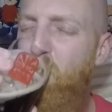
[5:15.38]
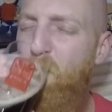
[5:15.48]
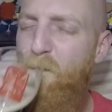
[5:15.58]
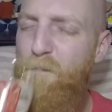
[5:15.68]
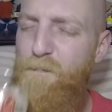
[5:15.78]

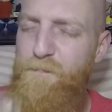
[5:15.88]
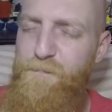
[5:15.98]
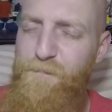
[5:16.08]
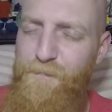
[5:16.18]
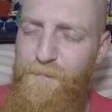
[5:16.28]

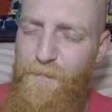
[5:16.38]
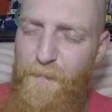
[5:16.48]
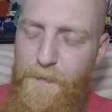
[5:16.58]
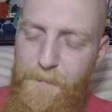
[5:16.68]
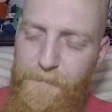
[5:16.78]

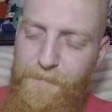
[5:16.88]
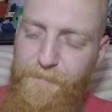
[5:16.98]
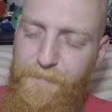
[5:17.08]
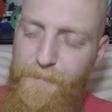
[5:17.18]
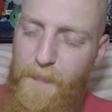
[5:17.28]

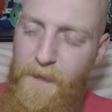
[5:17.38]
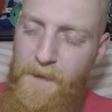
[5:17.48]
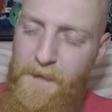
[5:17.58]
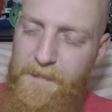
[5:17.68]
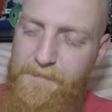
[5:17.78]

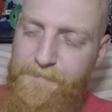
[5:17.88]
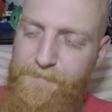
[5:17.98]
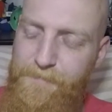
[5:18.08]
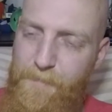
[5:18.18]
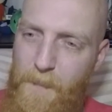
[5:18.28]

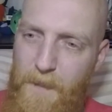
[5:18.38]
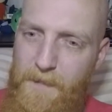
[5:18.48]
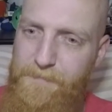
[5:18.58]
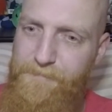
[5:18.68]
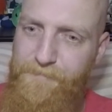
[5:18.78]

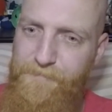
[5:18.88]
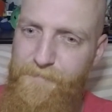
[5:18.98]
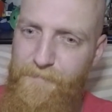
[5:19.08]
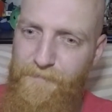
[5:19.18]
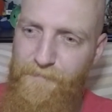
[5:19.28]

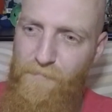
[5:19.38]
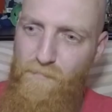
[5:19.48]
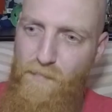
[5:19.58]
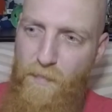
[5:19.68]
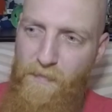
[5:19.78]

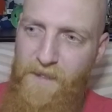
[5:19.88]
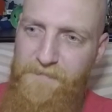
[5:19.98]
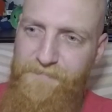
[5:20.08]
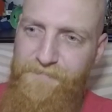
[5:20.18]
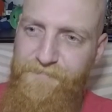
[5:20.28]

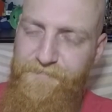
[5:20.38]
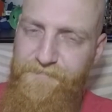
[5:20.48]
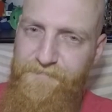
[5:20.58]
Nobody speaks.